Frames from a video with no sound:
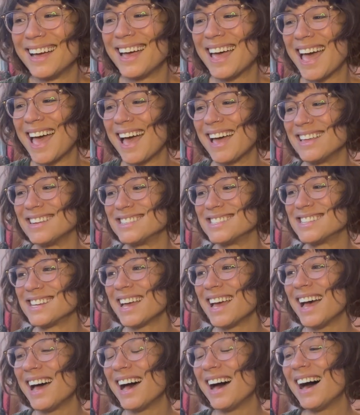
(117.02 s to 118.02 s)
and
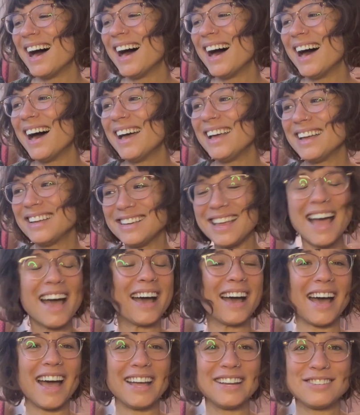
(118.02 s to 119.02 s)

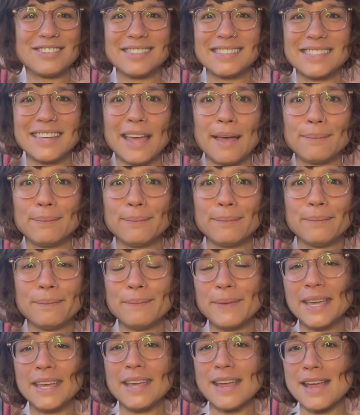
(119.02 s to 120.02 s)
yeah, I just kept
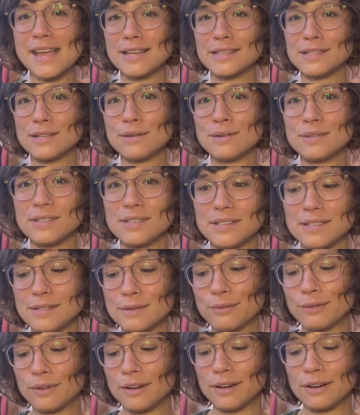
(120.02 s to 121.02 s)
making excuses
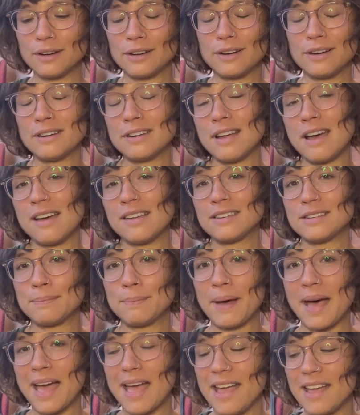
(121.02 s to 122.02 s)
for not
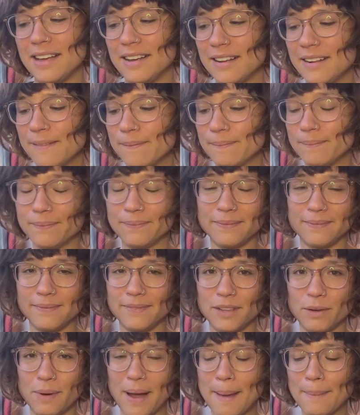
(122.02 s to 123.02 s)
buying
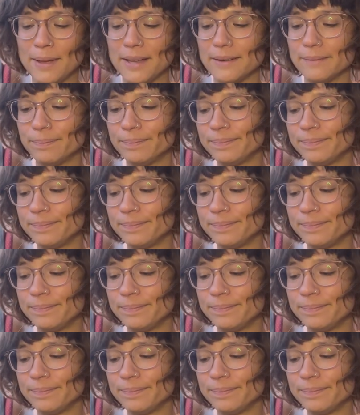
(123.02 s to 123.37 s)
the rabbit.